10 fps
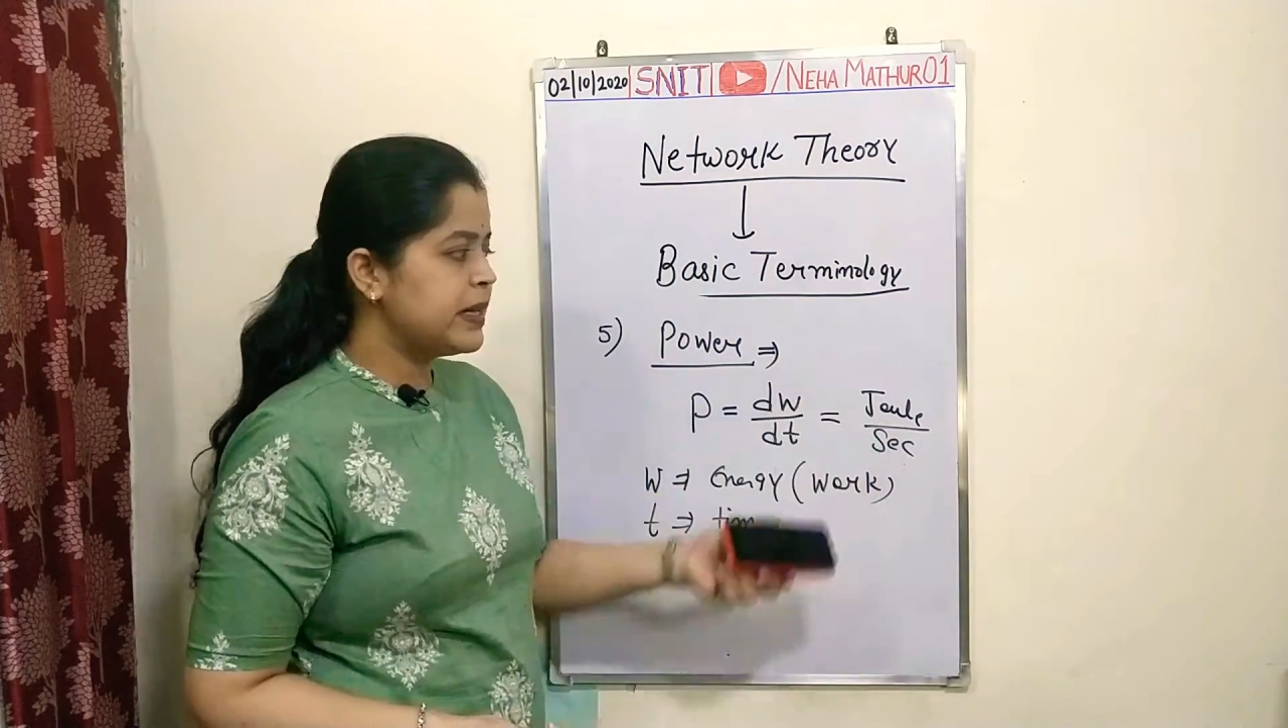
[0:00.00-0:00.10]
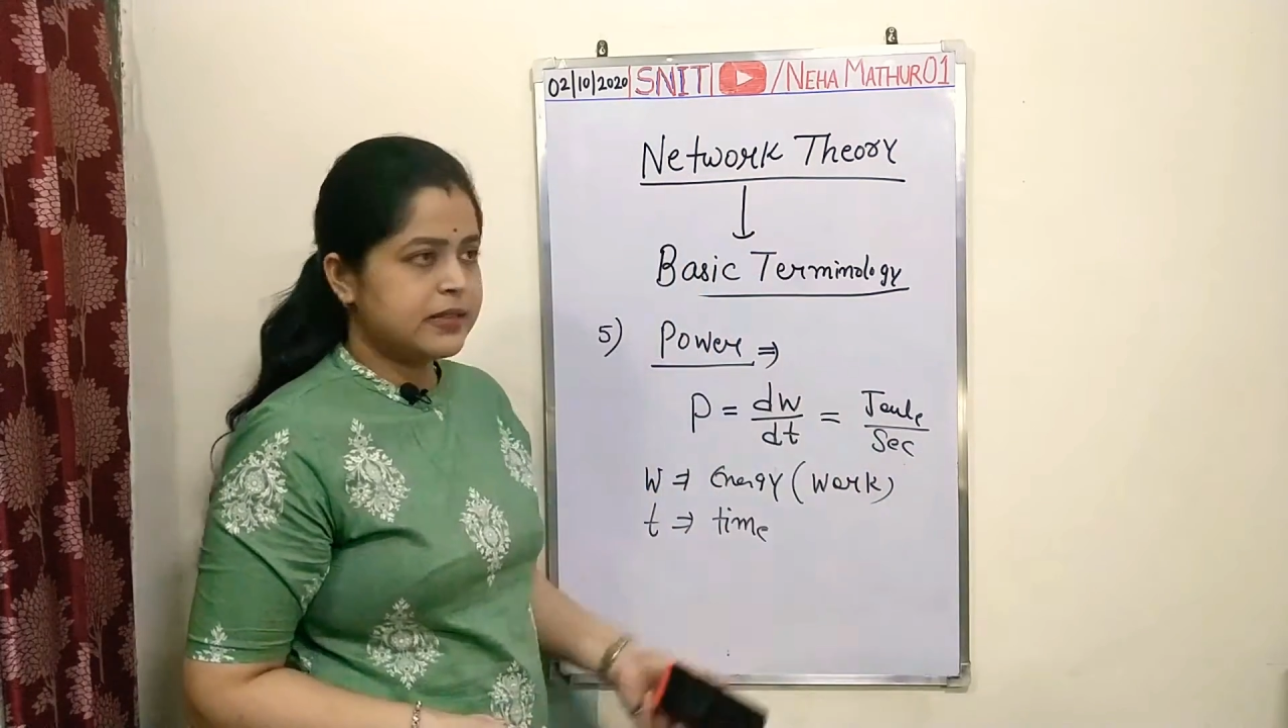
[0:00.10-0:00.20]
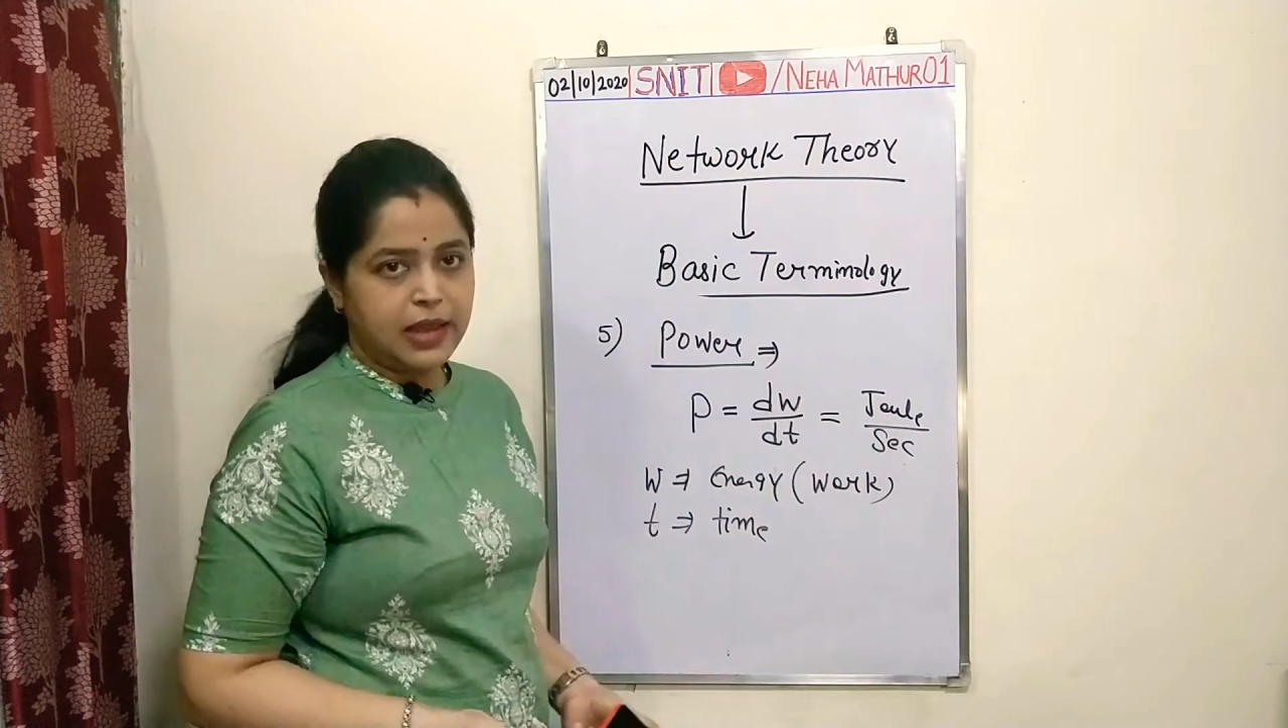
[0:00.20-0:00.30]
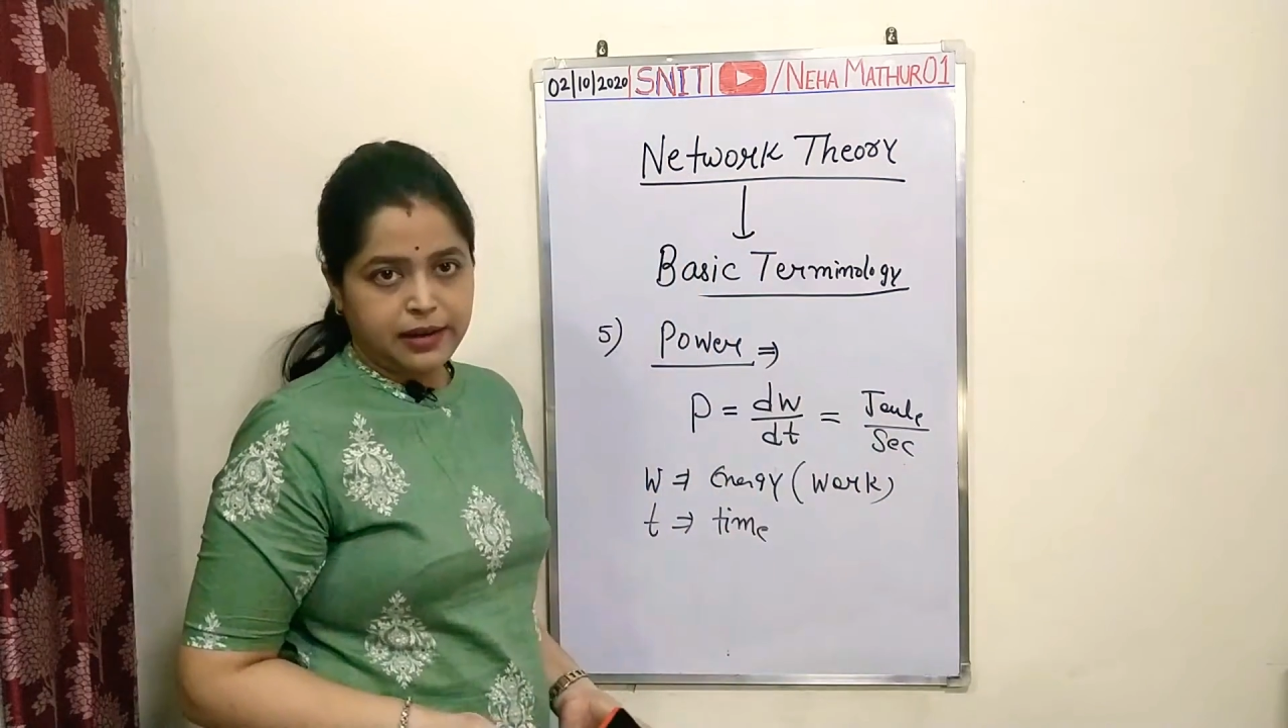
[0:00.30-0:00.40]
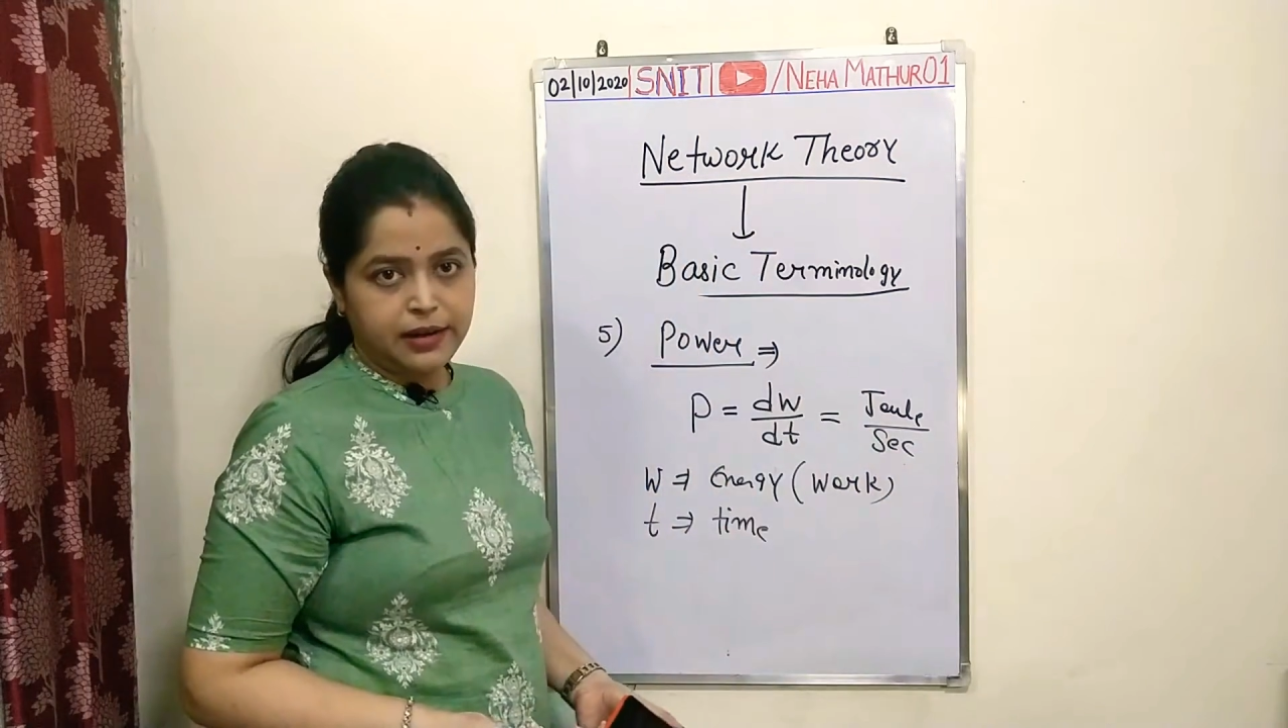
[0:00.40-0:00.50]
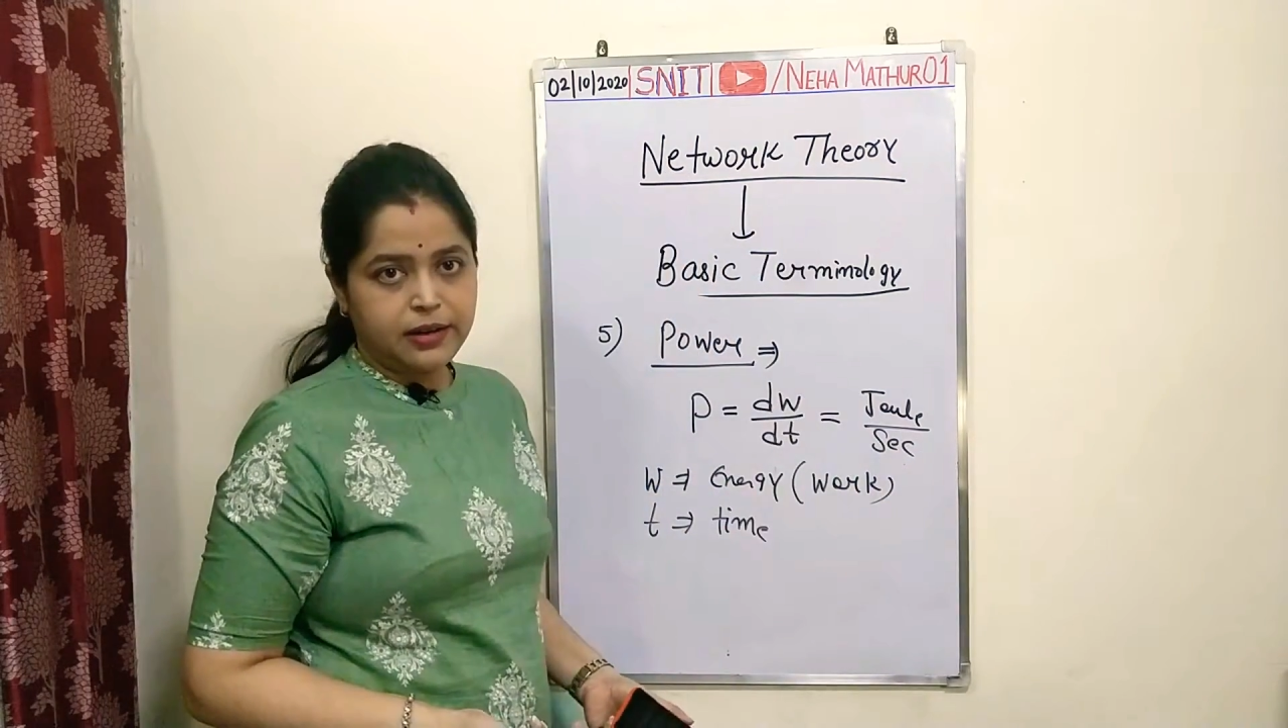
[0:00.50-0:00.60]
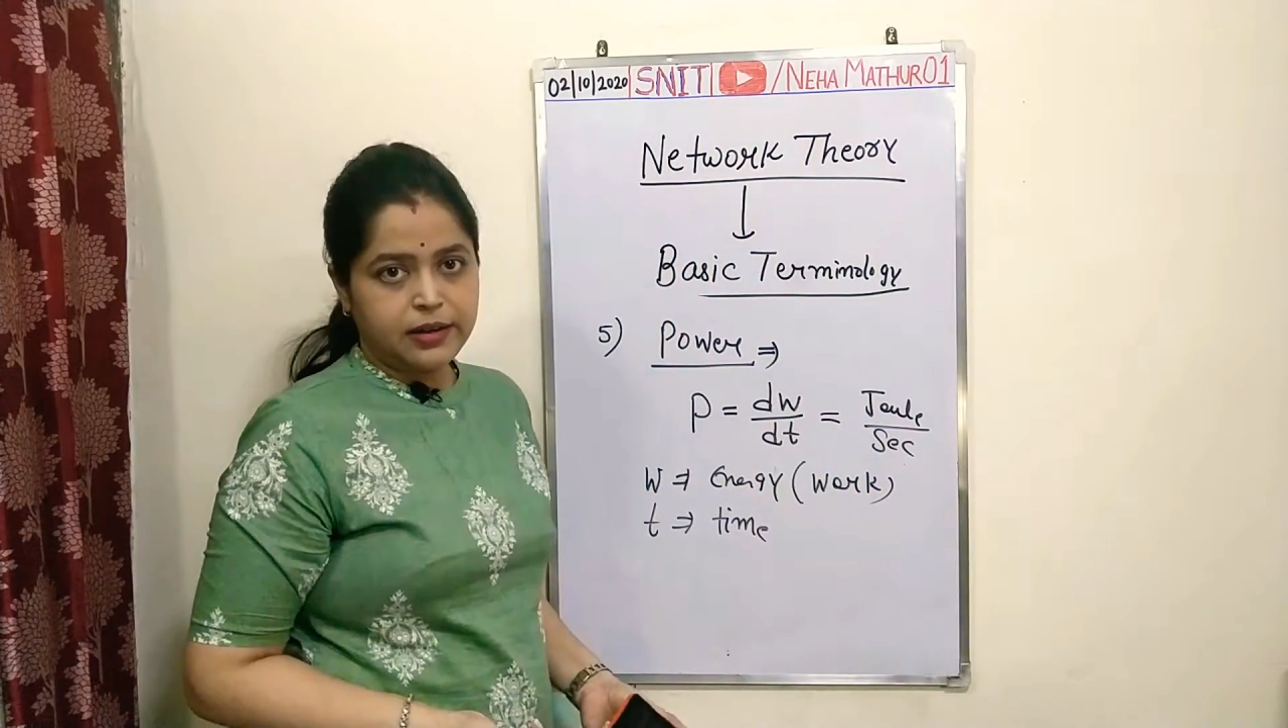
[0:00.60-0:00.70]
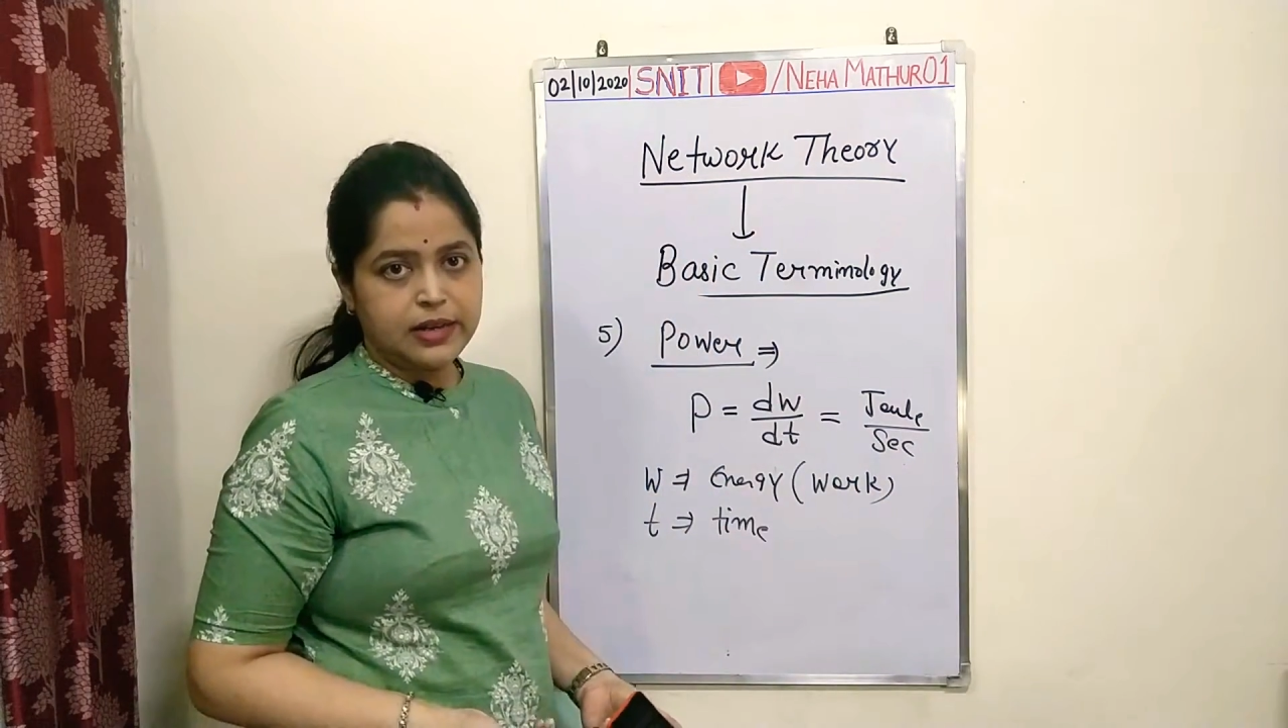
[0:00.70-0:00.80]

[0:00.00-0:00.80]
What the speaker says: second